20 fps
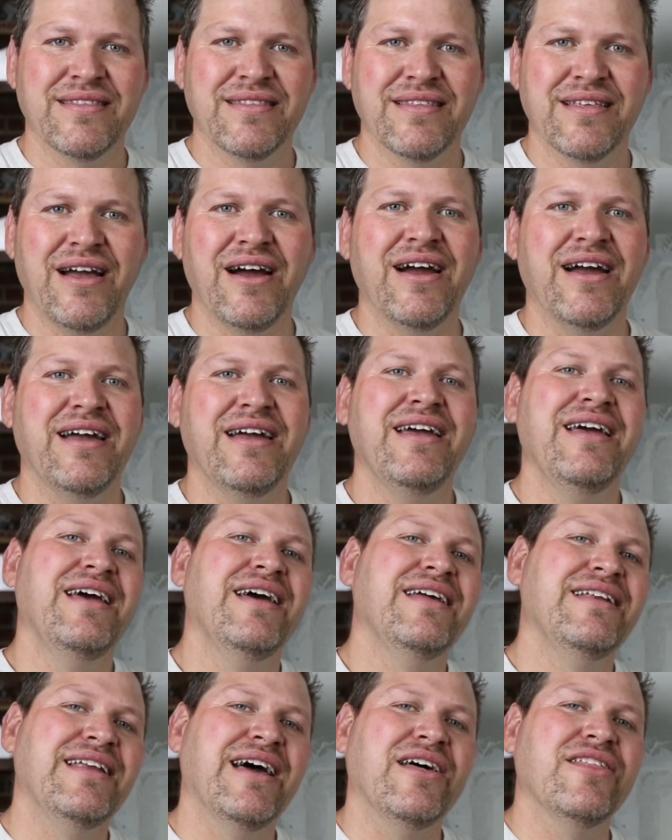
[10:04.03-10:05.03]
All right,
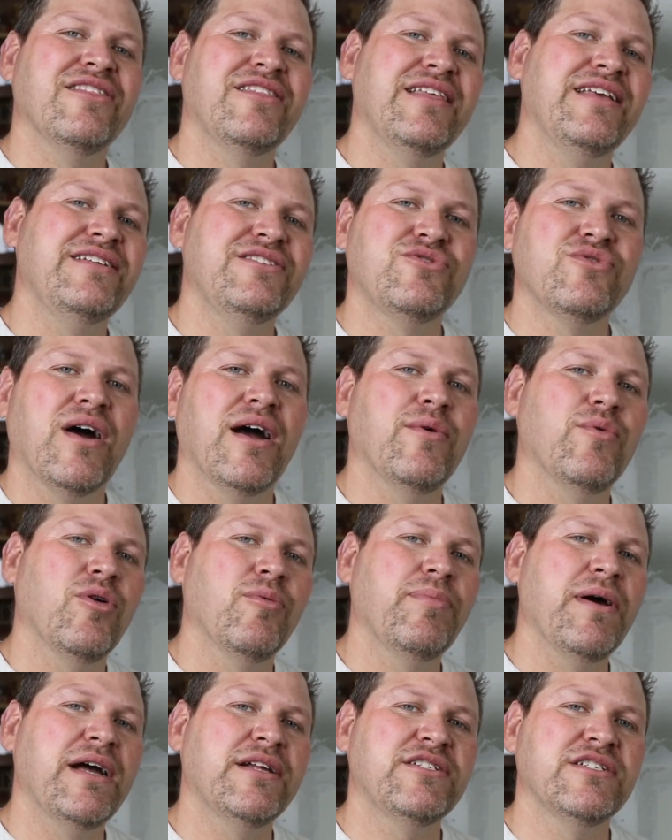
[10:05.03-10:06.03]
now that these
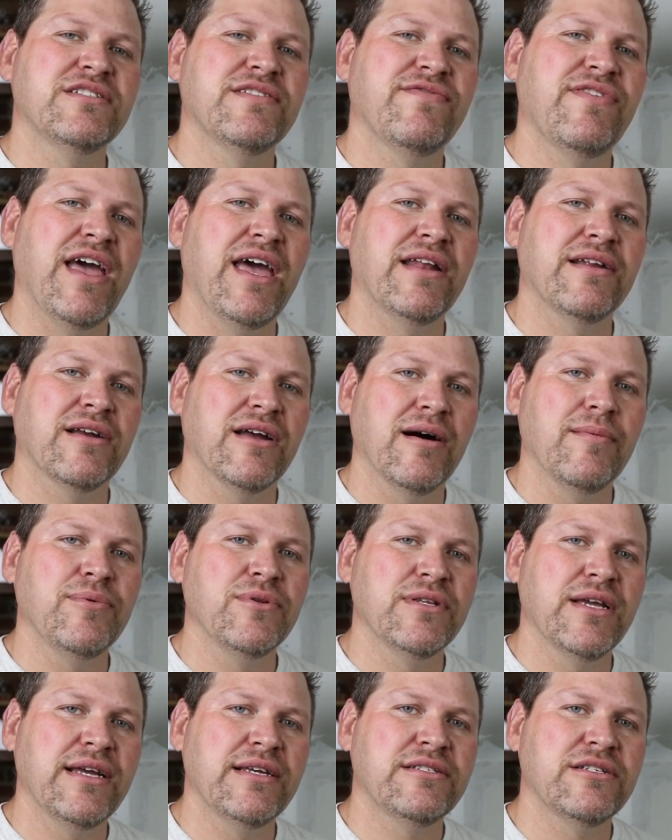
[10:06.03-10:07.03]
drywall patches have had a
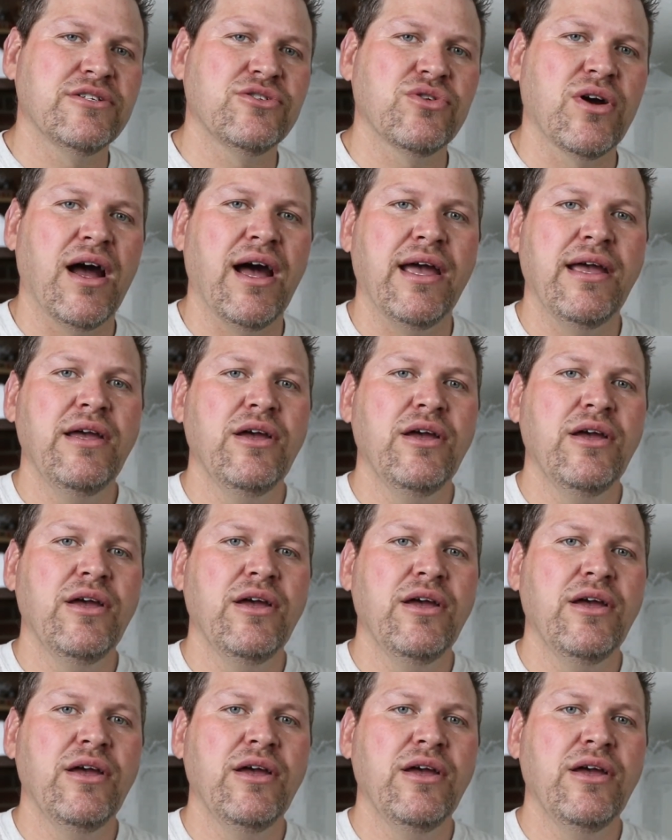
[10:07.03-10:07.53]
couple days to dry,